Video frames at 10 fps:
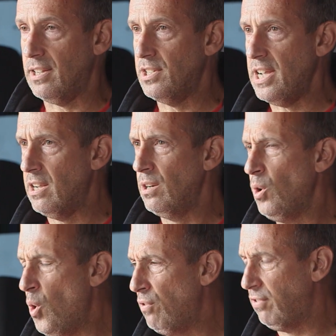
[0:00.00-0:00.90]
can take an
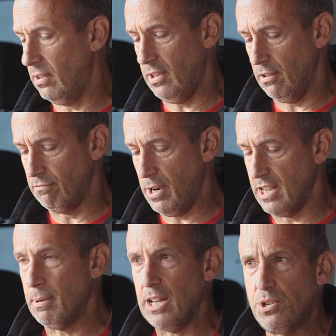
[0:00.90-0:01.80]
awful lot of
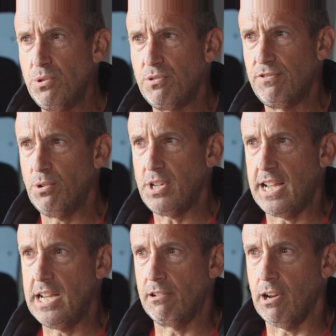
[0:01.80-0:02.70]
weight, about 240
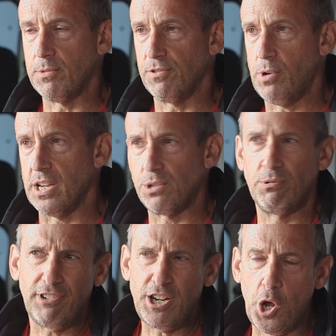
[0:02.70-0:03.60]
kilograms of weight, so
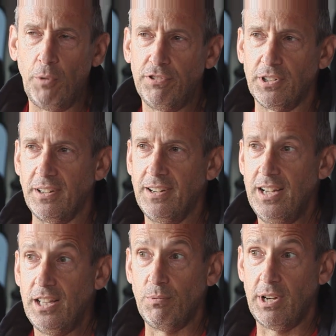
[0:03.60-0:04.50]
we're very confident
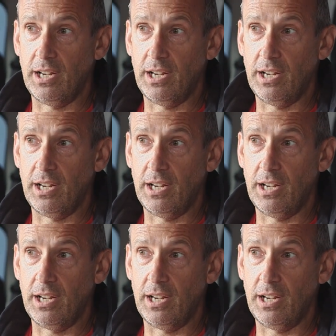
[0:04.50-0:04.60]
that we